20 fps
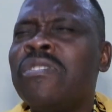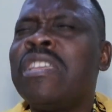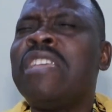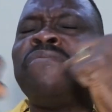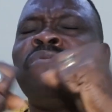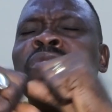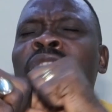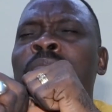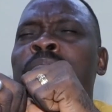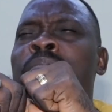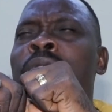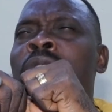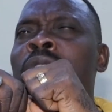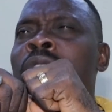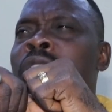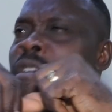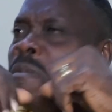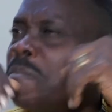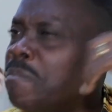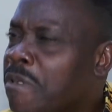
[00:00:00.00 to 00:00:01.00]
to give to the
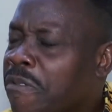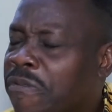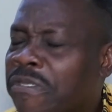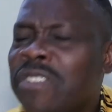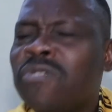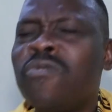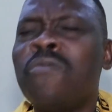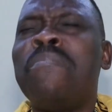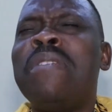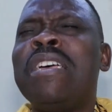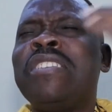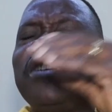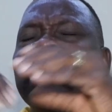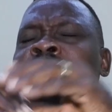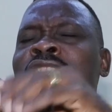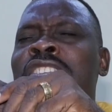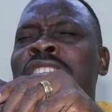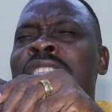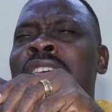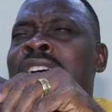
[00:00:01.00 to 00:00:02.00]
poor. Be free to bless
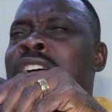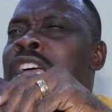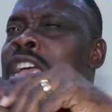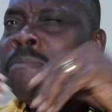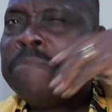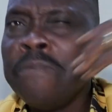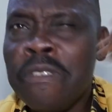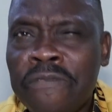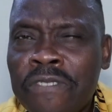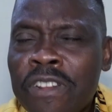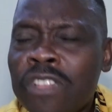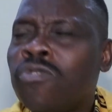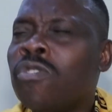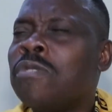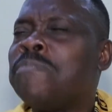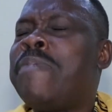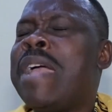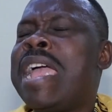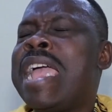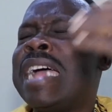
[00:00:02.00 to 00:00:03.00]
your sister. Be free
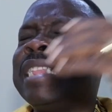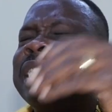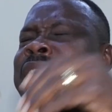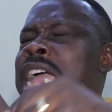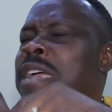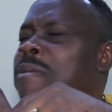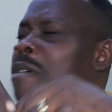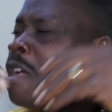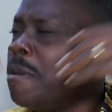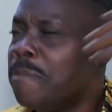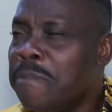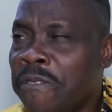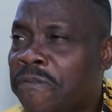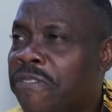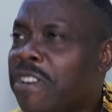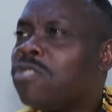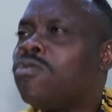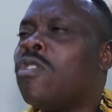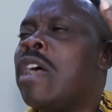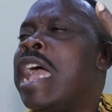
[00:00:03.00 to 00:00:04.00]
to pay your tithe. Be
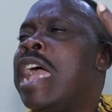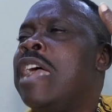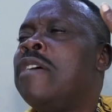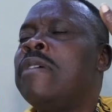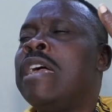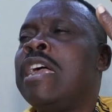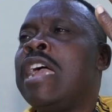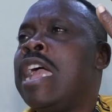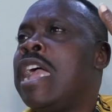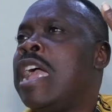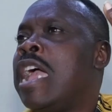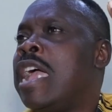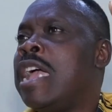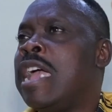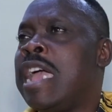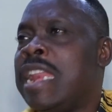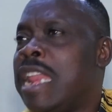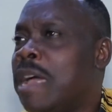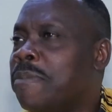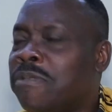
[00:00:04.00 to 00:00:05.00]
free to
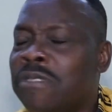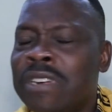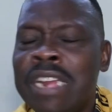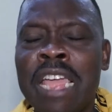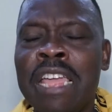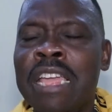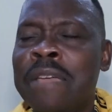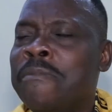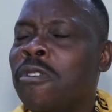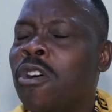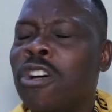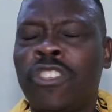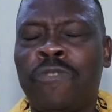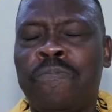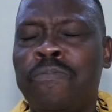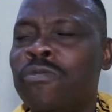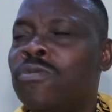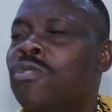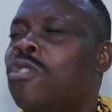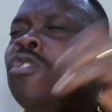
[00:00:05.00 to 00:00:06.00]
enable the
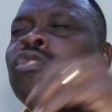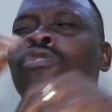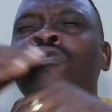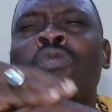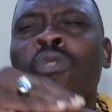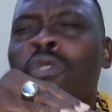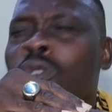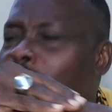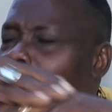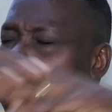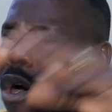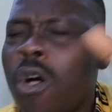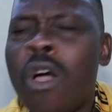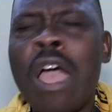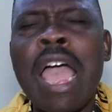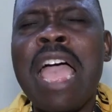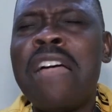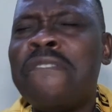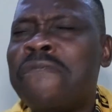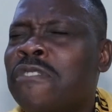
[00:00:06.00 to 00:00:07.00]
gospel to
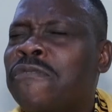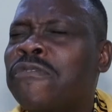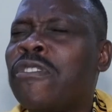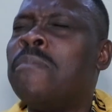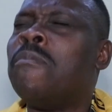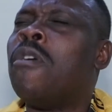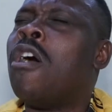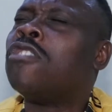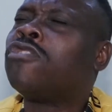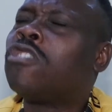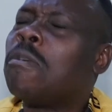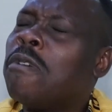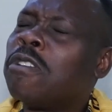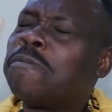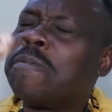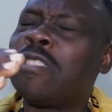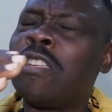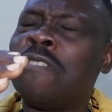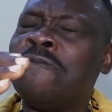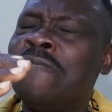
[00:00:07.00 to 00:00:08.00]
go every from uttermost part